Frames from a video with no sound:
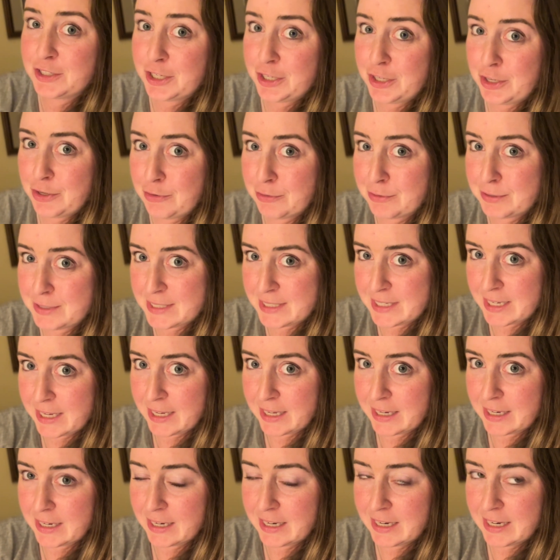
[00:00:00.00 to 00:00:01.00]

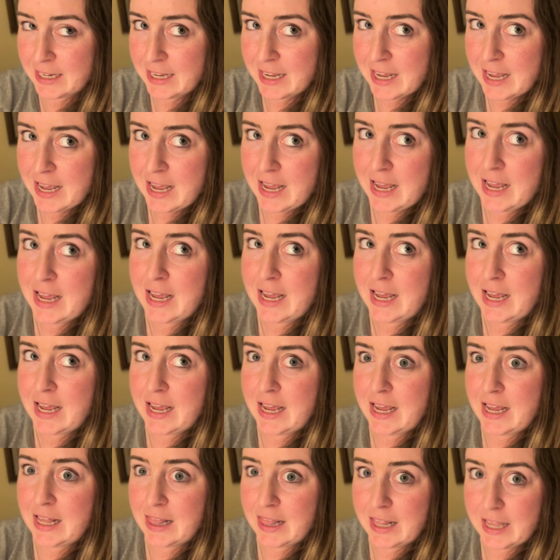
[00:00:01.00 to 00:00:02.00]
Houston
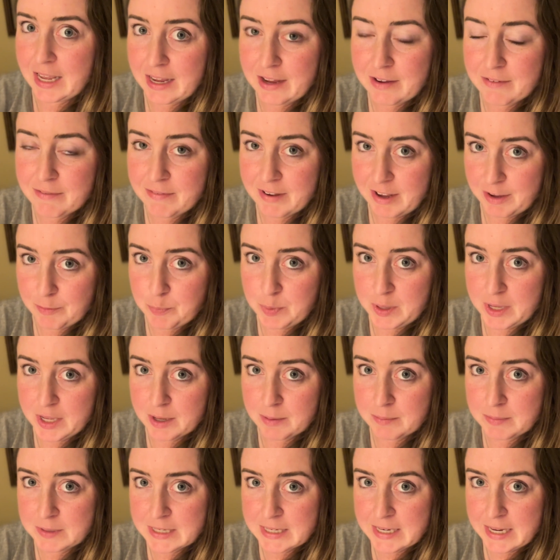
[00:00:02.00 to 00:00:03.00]
at like 5
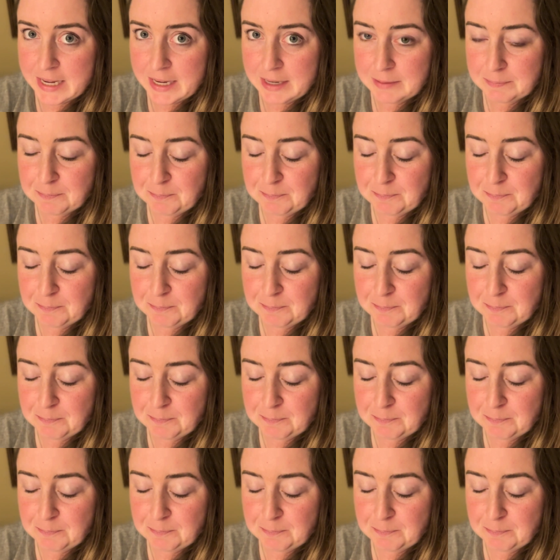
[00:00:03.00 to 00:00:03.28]
p.m. today.